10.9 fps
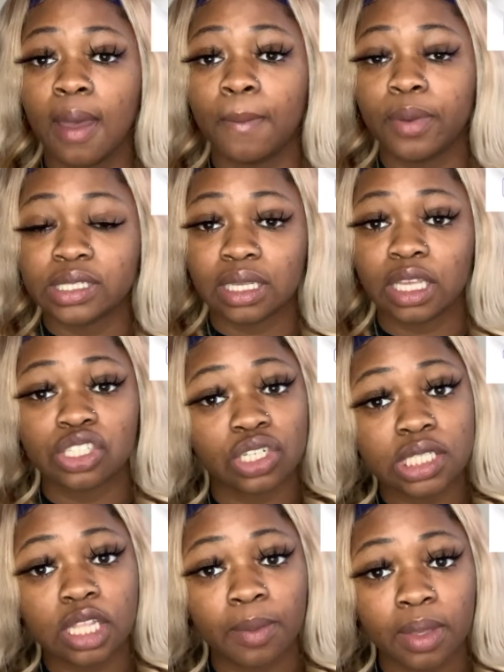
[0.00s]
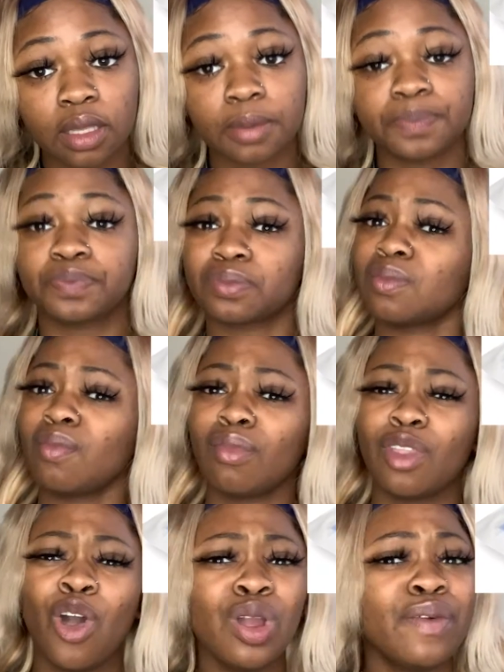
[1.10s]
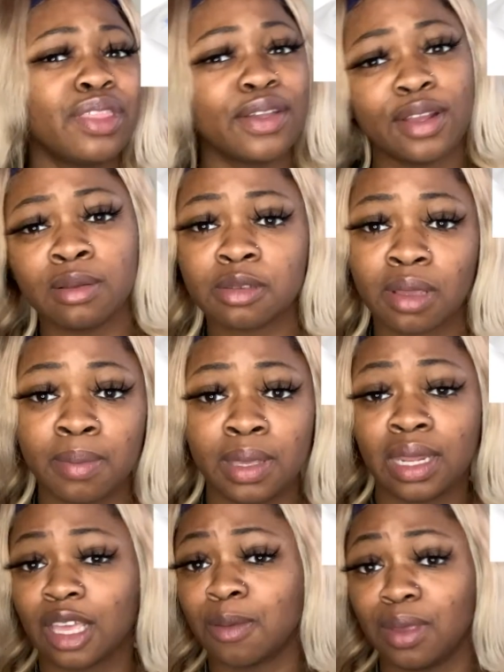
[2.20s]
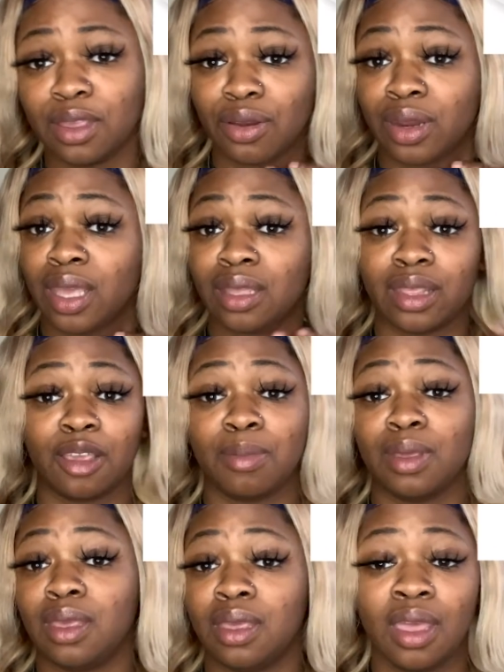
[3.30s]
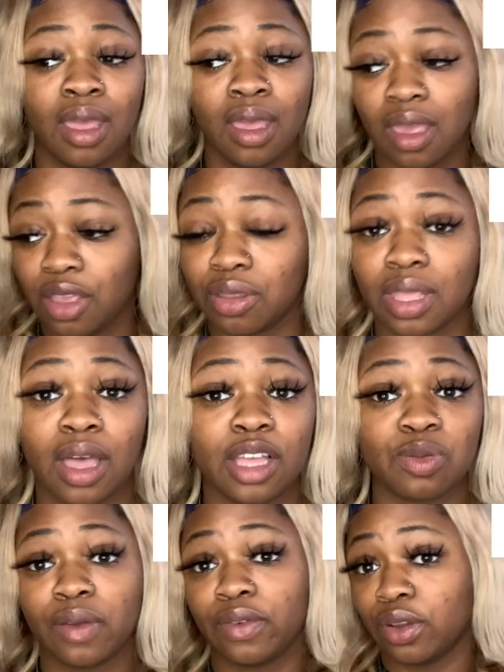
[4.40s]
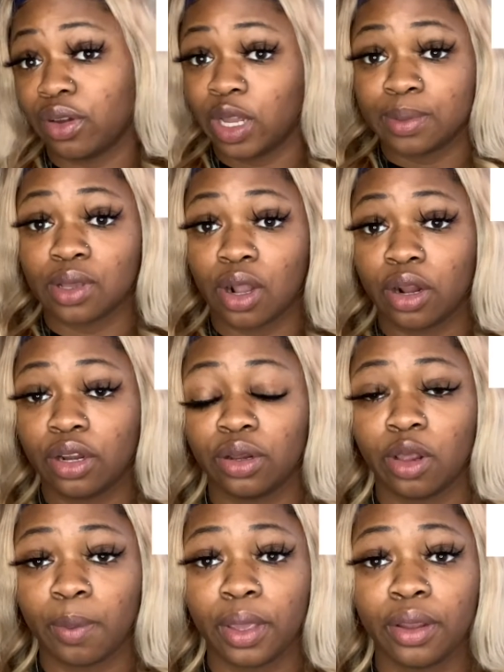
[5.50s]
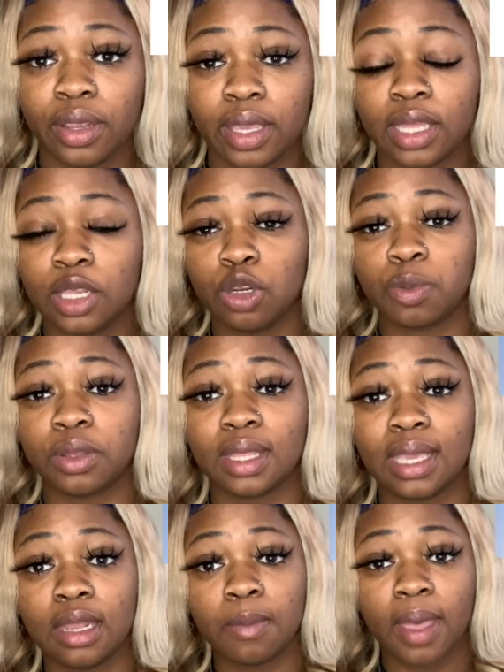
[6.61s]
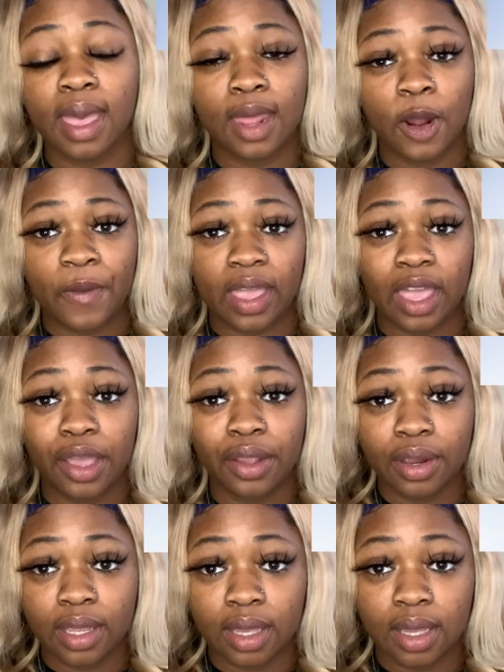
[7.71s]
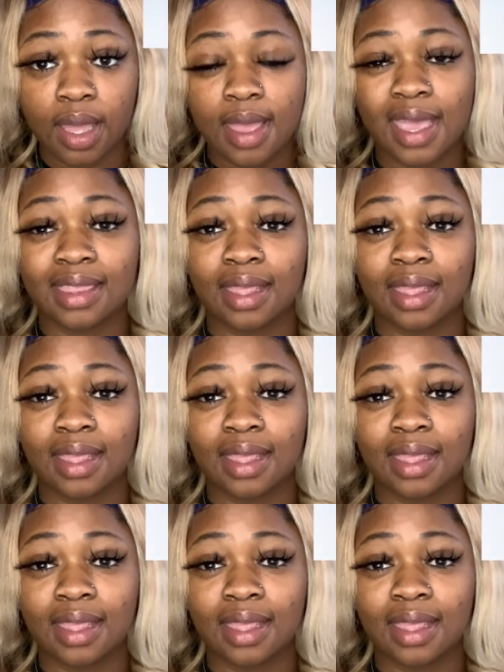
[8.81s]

press against your stomach or wherever the cramps may be. They could be in your neck, they could be in your thighs, wherever your cramps are during your period. You just put the heating pad on that area, and the